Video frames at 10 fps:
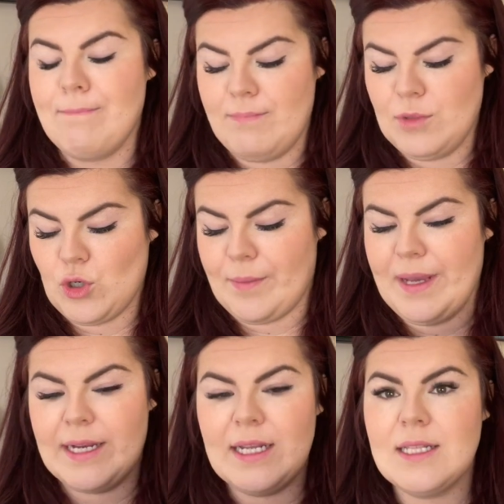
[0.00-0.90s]
door
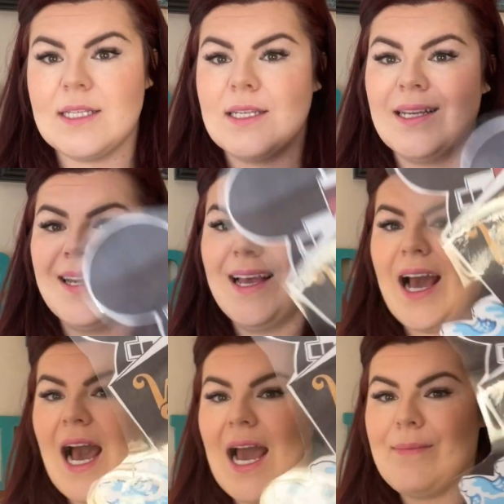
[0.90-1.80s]
magnets,
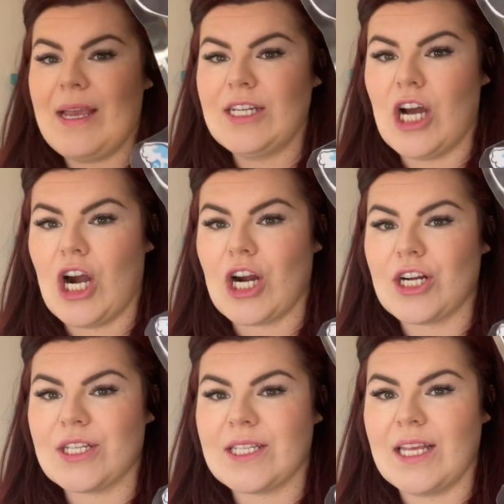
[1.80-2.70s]
I made
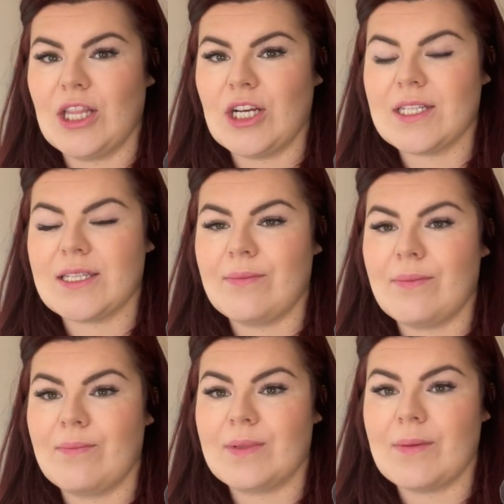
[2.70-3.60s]
ours. They look
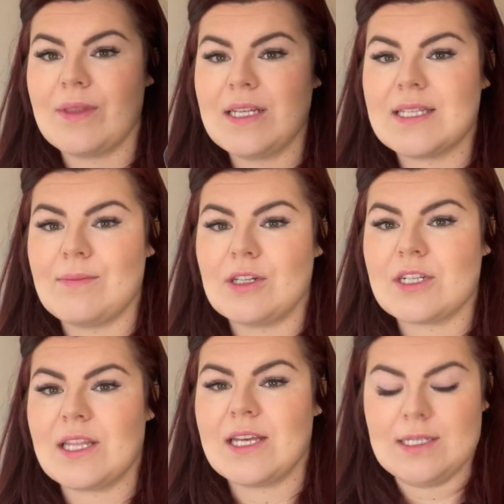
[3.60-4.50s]
something similar to
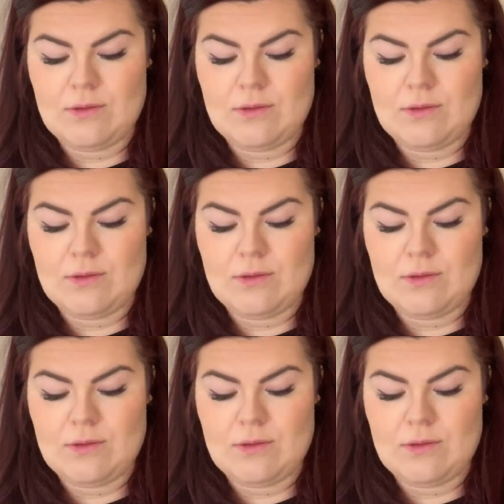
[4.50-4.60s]
this.